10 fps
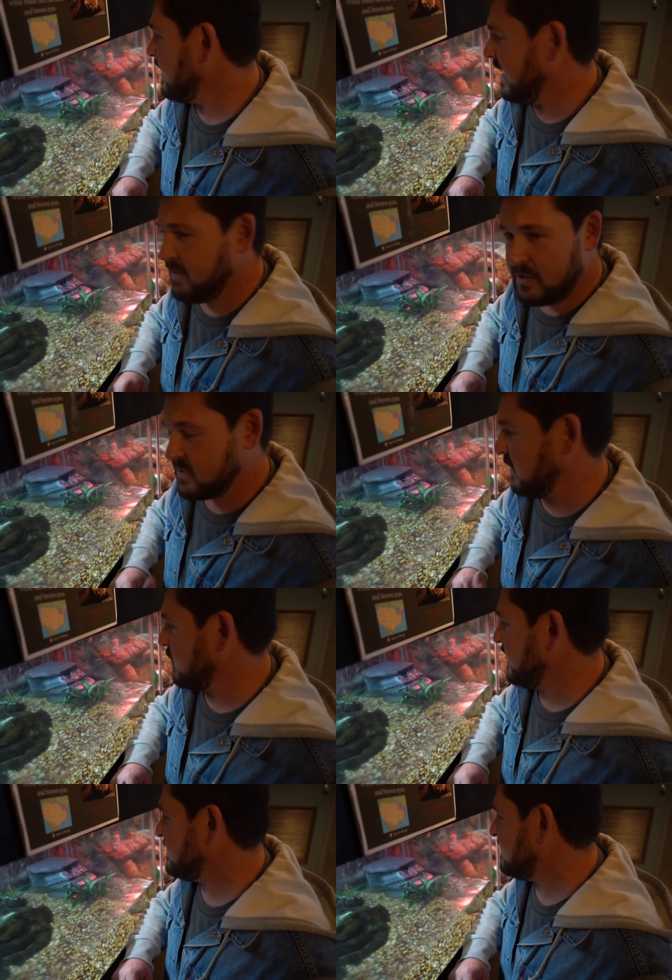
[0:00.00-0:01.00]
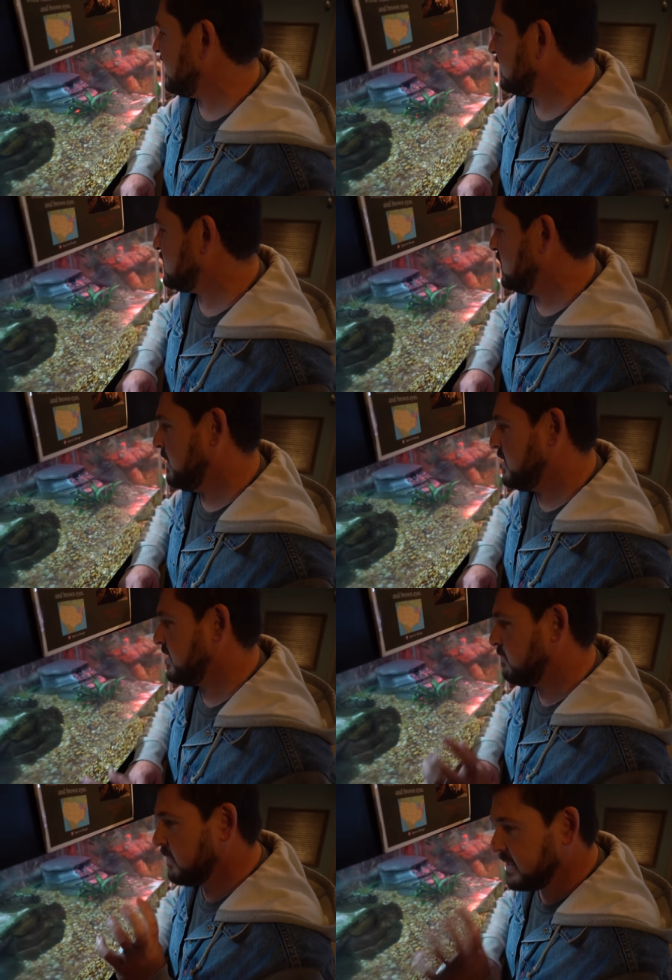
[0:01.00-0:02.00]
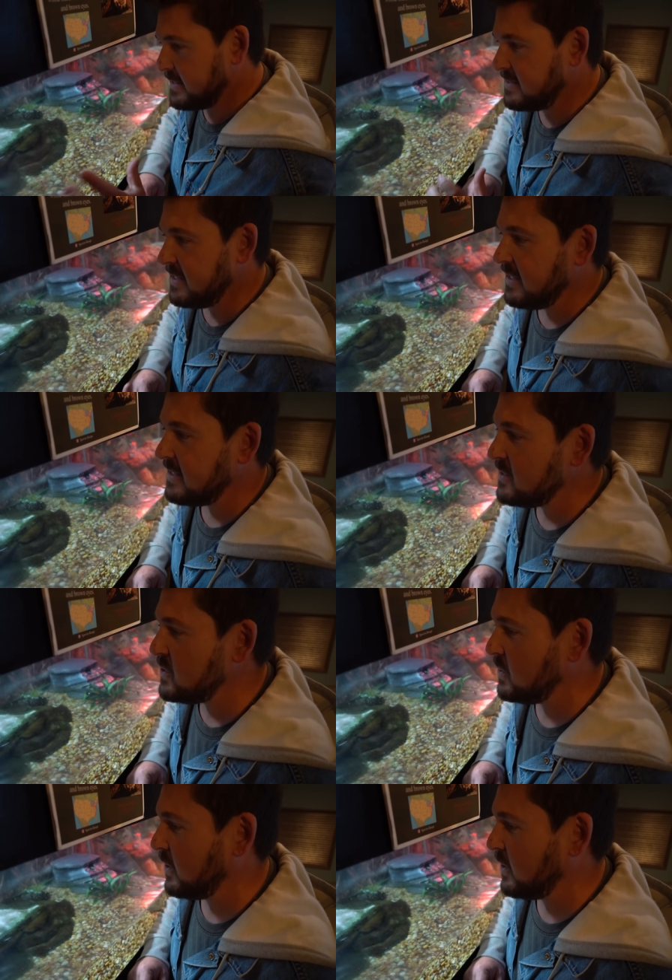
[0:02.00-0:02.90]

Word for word: And then there's other ways to tell too, but you can really see that these two